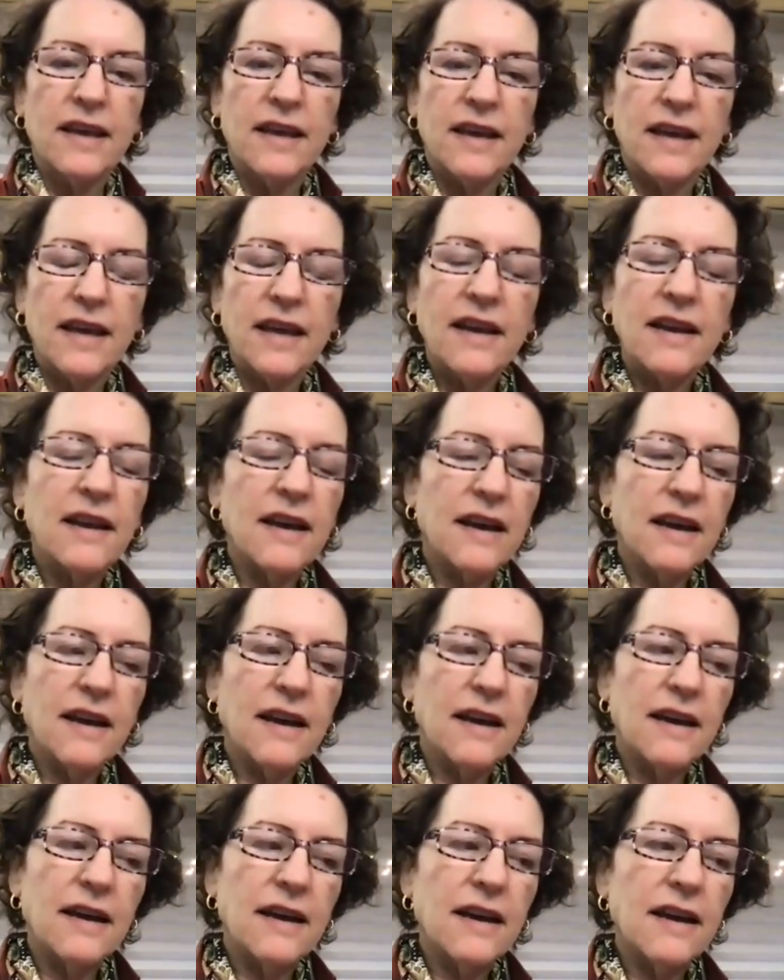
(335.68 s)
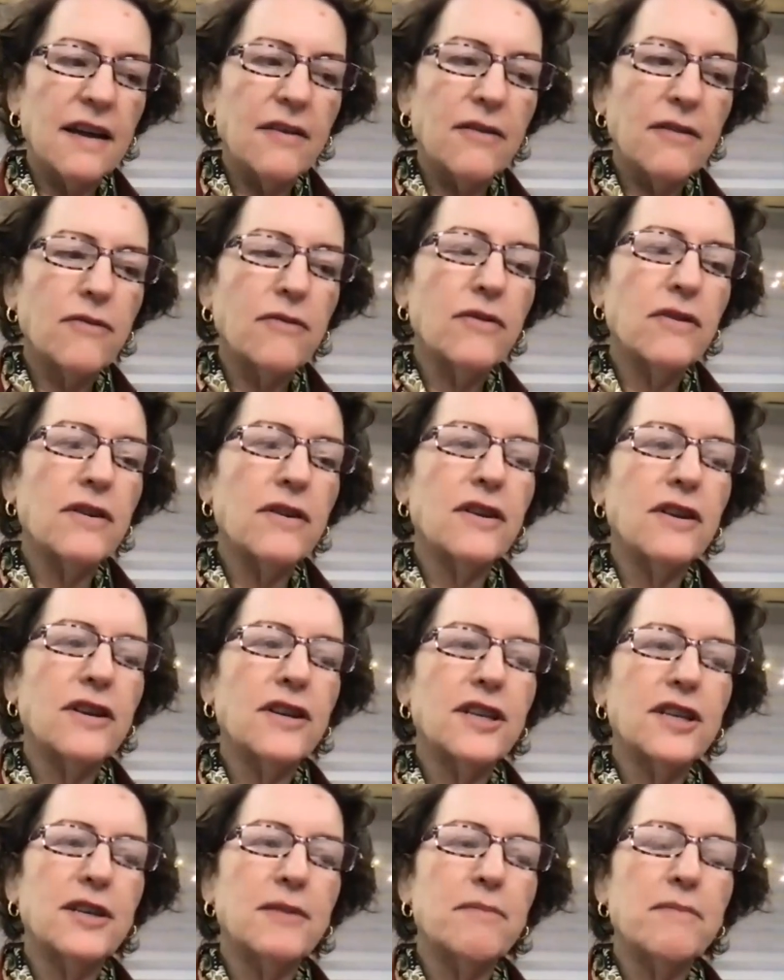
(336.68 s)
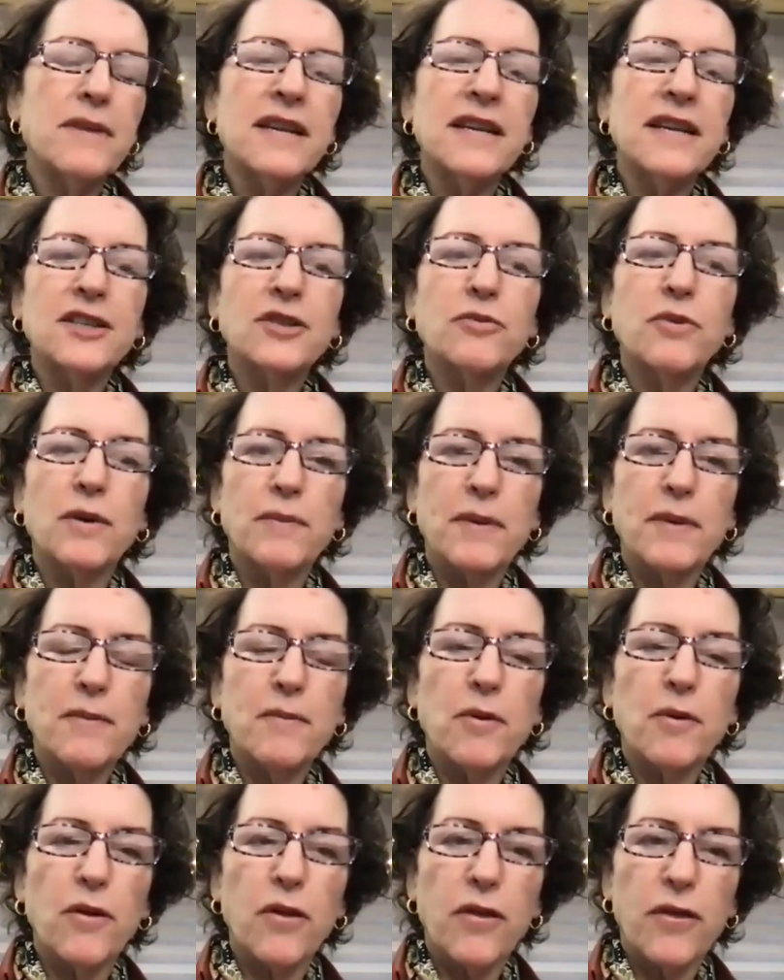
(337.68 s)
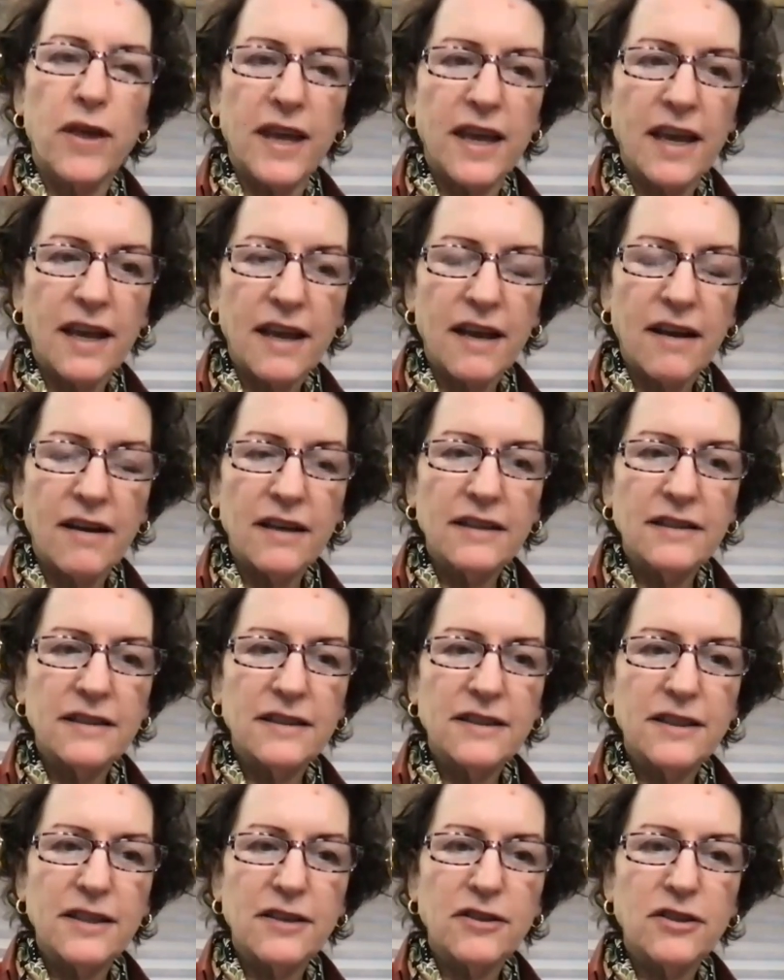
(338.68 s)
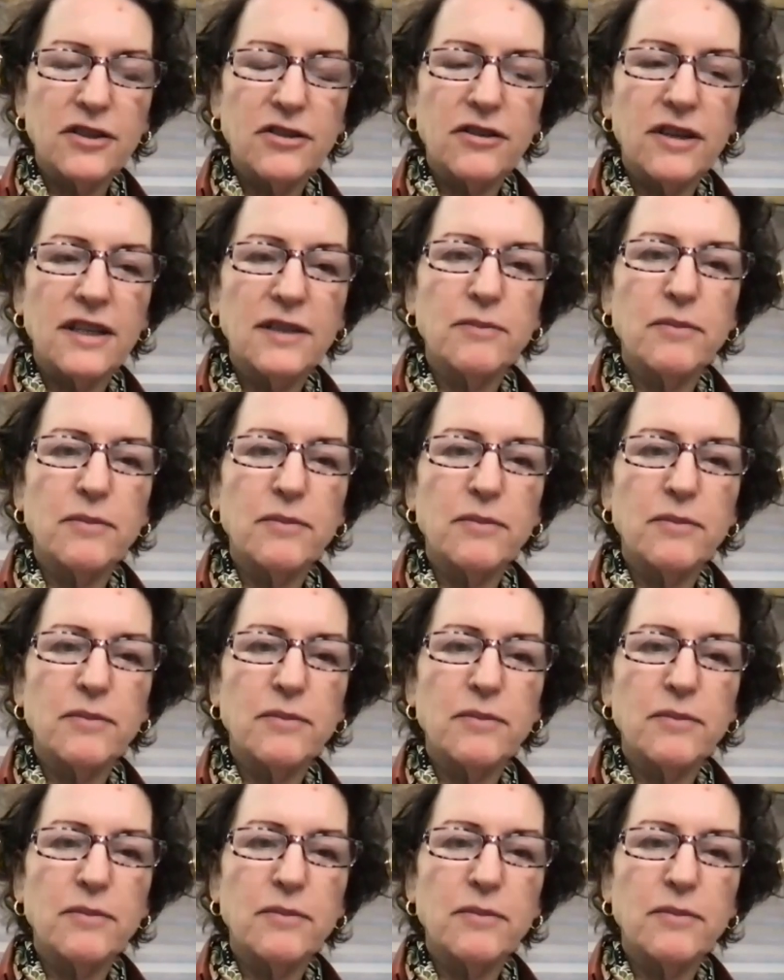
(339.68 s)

And I don't diminish what people think causes their stress,